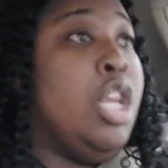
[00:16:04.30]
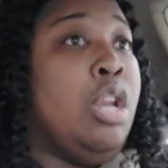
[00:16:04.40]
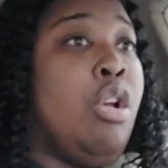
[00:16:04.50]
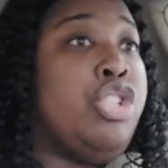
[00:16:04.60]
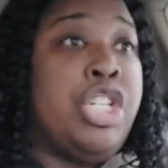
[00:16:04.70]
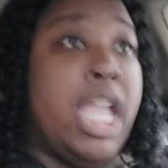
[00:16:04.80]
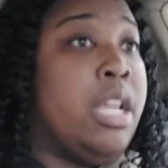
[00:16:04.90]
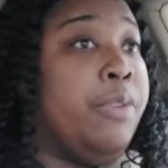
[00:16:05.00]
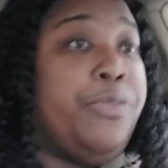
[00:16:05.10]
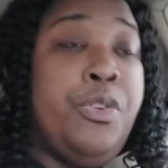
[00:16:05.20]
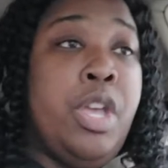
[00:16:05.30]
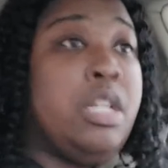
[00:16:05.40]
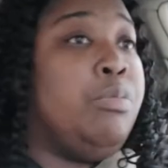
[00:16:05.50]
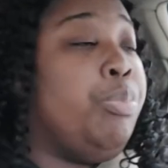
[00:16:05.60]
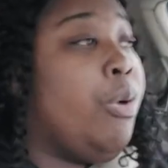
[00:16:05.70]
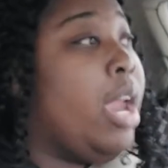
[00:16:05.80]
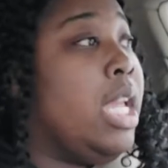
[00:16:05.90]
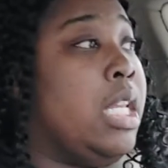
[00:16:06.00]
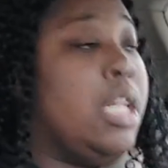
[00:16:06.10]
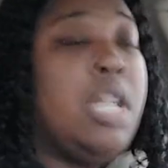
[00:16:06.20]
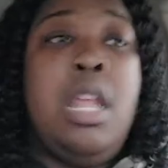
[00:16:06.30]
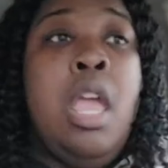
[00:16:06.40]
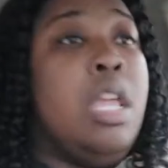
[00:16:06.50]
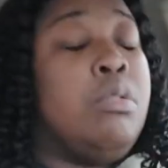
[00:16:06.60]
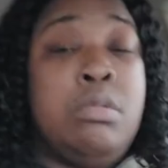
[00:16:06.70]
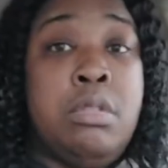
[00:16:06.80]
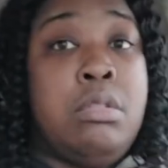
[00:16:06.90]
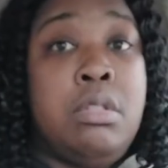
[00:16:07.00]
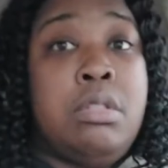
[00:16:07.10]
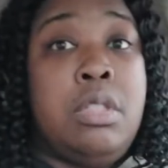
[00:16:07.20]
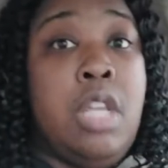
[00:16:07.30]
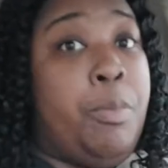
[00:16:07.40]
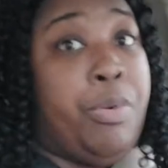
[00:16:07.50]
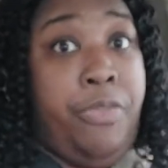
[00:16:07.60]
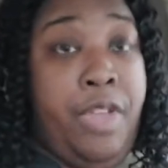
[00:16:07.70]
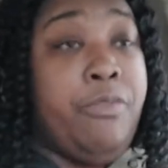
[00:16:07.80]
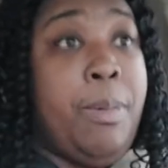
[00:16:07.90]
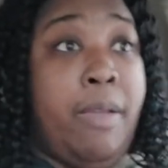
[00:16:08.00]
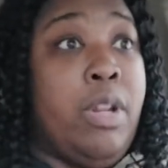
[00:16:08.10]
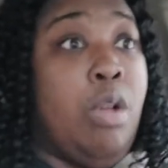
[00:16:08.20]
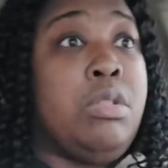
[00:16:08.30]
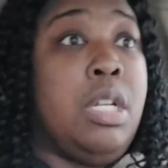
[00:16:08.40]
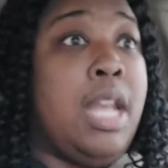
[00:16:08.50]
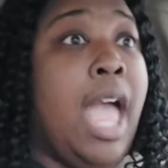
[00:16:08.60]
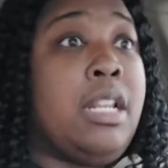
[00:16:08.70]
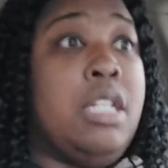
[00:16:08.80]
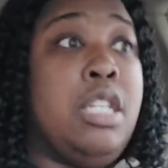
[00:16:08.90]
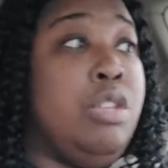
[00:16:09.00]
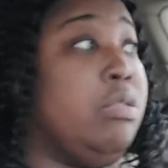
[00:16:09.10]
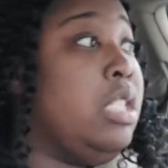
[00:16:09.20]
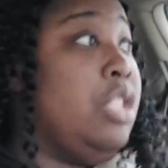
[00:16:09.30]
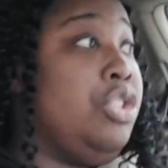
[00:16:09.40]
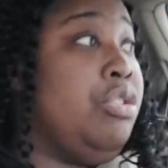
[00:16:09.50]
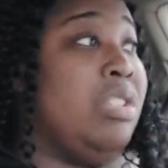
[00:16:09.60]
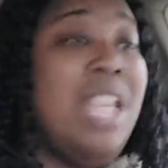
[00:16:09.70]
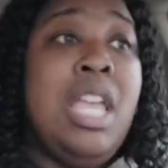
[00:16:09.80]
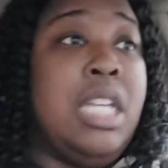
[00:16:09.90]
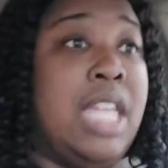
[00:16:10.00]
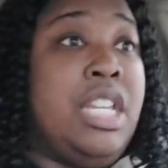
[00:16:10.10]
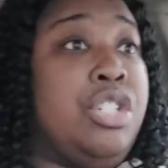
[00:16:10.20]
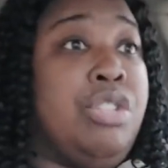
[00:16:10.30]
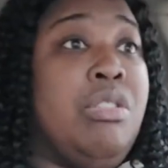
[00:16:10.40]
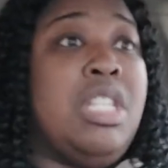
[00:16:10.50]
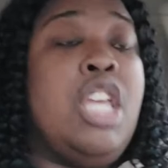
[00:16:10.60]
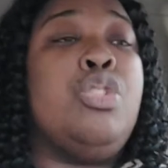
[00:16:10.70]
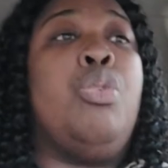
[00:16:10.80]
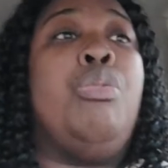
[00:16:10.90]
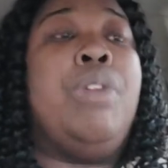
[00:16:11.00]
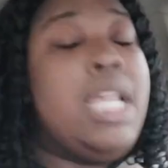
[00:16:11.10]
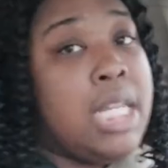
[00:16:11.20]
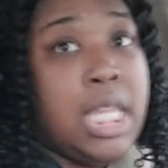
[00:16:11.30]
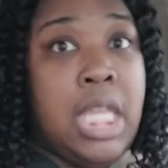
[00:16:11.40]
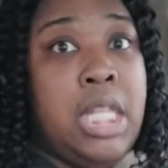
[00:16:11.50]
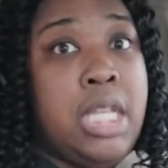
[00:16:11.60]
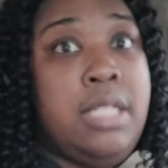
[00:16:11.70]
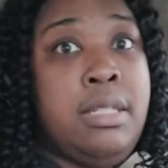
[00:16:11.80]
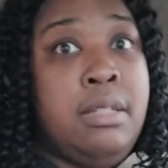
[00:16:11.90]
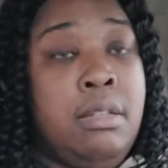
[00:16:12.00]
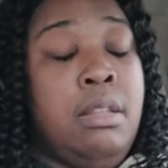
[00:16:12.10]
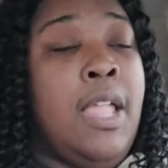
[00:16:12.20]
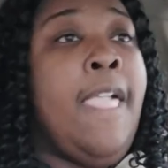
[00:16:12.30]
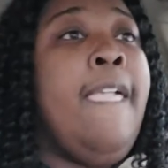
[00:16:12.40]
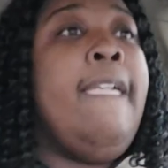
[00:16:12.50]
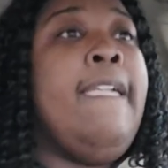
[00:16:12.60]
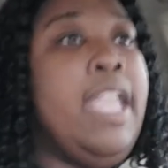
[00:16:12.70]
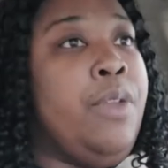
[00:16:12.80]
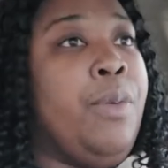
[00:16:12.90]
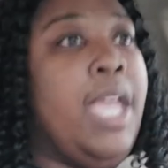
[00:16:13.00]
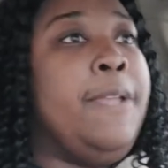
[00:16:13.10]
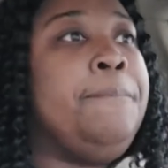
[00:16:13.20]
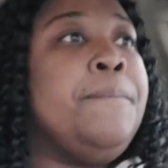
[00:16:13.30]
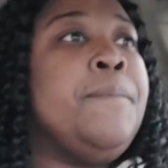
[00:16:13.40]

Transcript: you know, shaking a foot and praying and to prevent from having to go to the doctor to use this insurance because that insurance is ridiculous anyway,